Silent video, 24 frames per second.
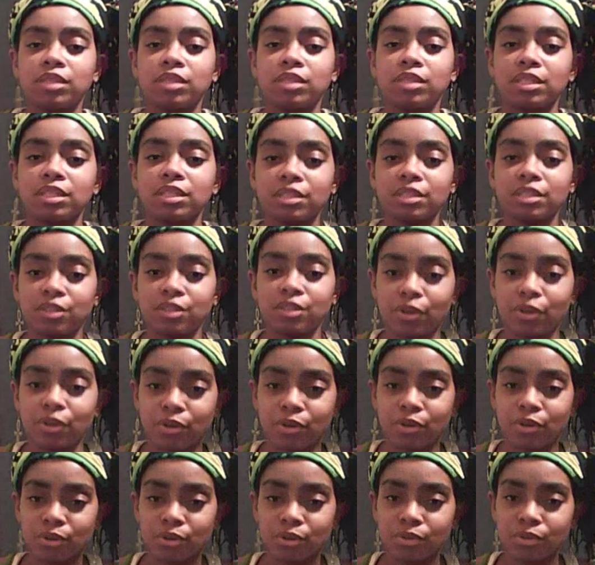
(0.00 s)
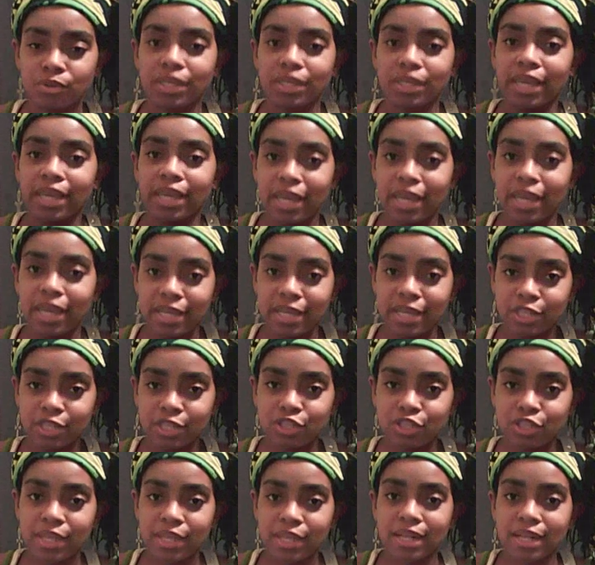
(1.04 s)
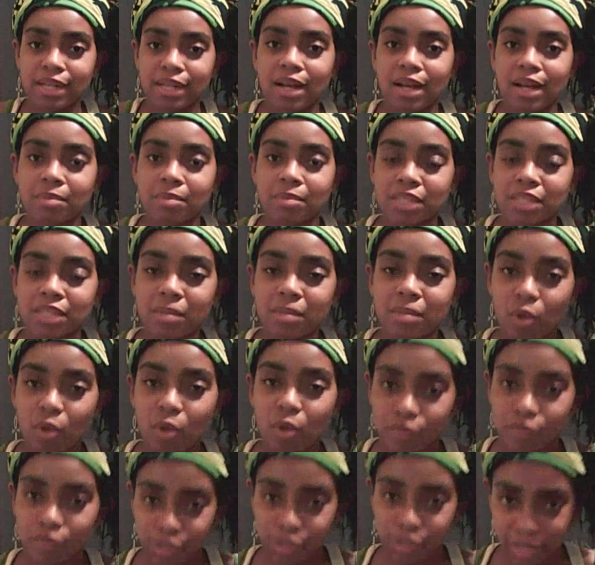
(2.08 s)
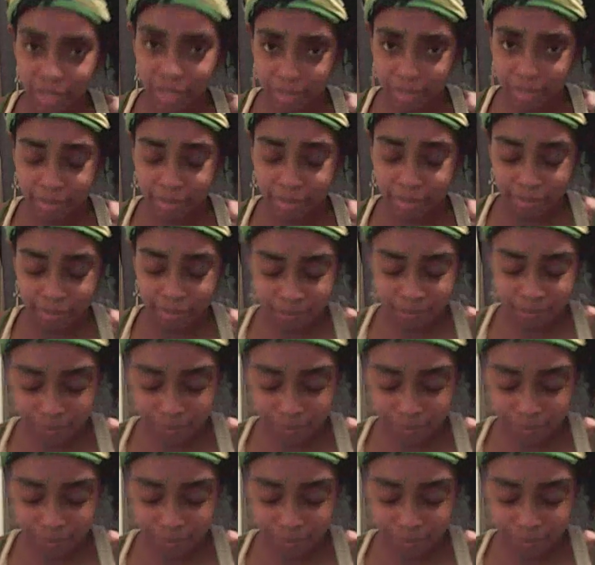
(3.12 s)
the circle, the edge that comes up over your hips.